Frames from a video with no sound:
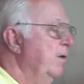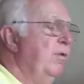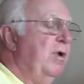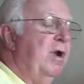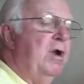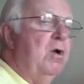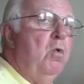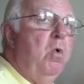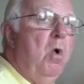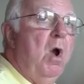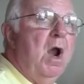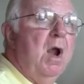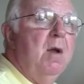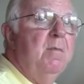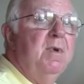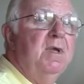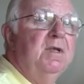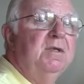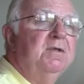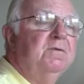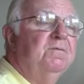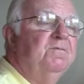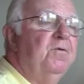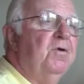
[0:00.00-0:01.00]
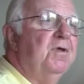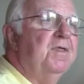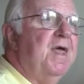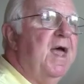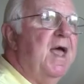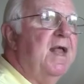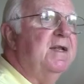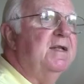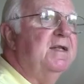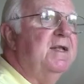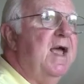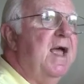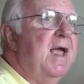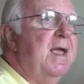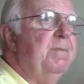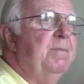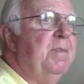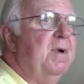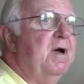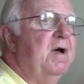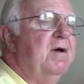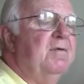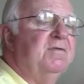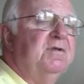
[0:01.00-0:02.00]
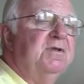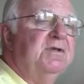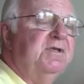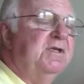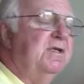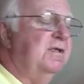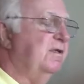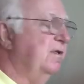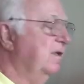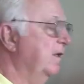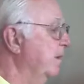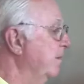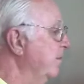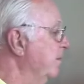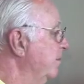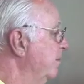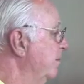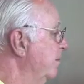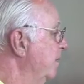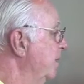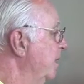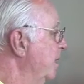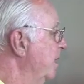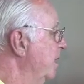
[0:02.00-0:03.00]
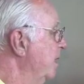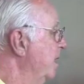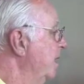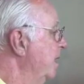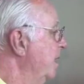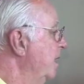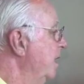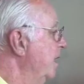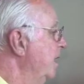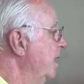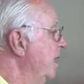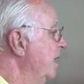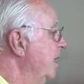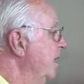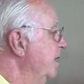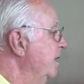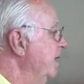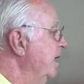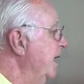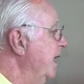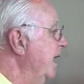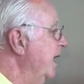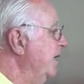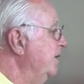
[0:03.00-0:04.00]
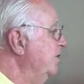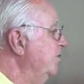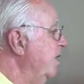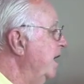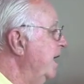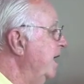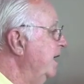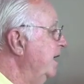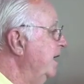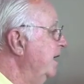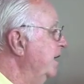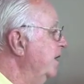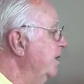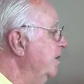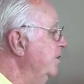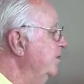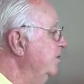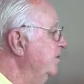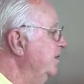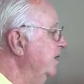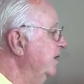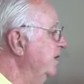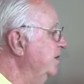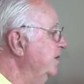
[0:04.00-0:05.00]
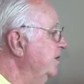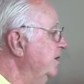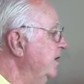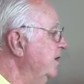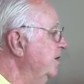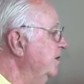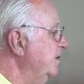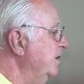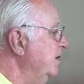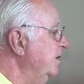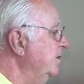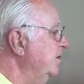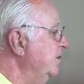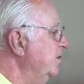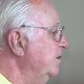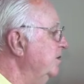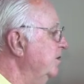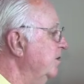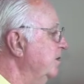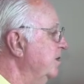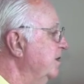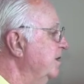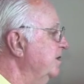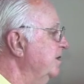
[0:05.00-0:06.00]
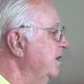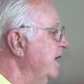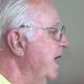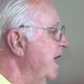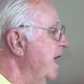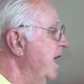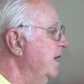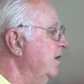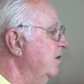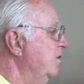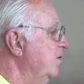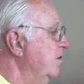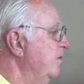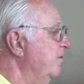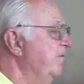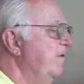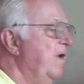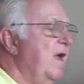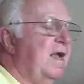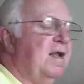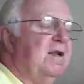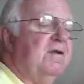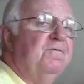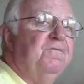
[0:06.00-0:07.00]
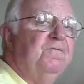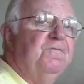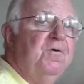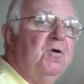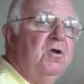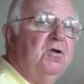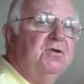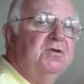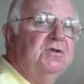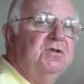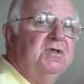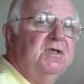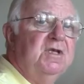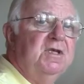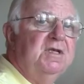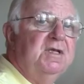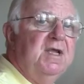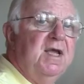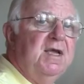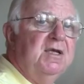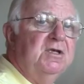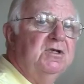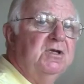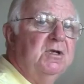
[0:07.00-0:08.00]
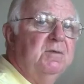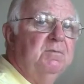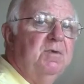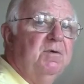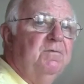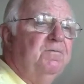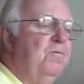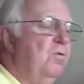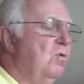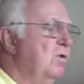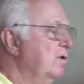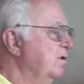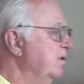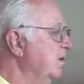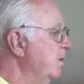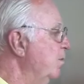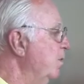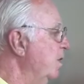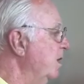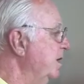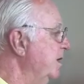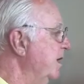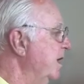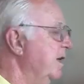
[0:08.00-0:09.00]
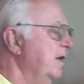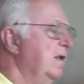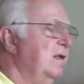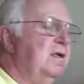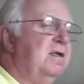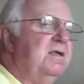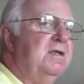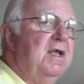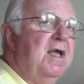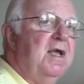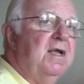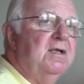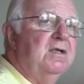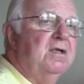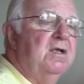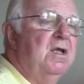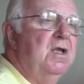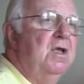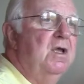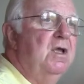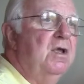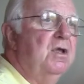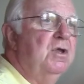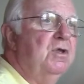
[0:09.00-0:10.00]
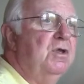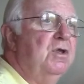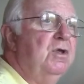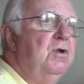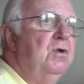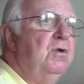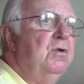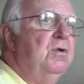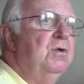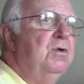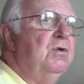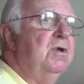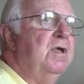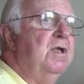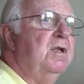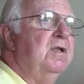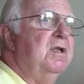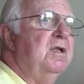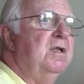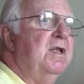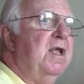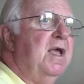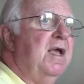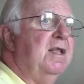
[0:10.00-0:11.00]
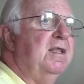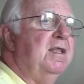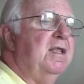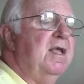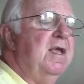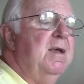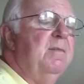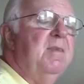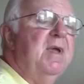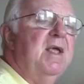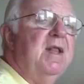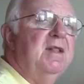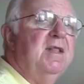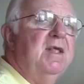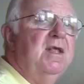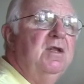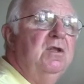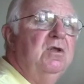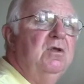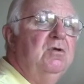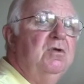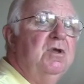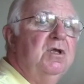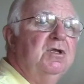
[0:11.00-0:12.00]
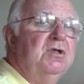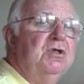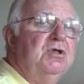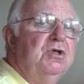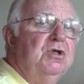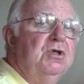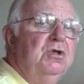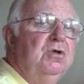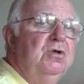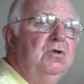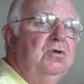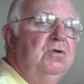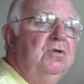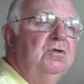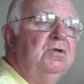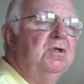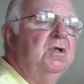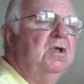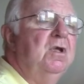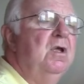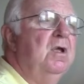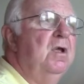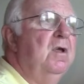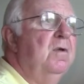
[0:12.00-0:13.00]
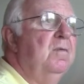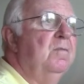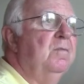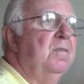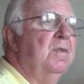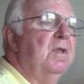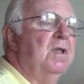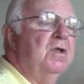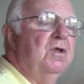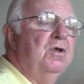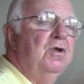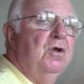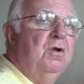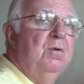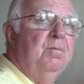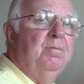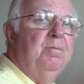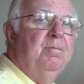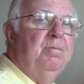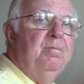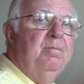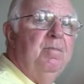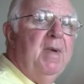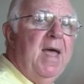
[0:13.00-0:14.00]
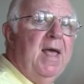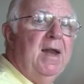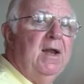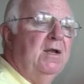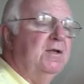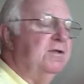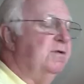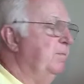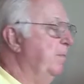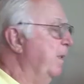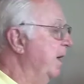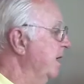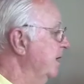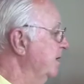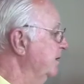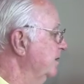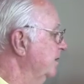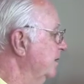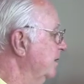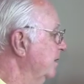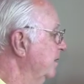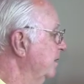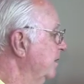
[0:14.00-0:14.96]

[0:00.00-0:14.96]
requirements for that type of system, the electronic and acoustic sensors are designed to affect first detection. Before someone can detect you, you can detect them, and then you can choose your battle space.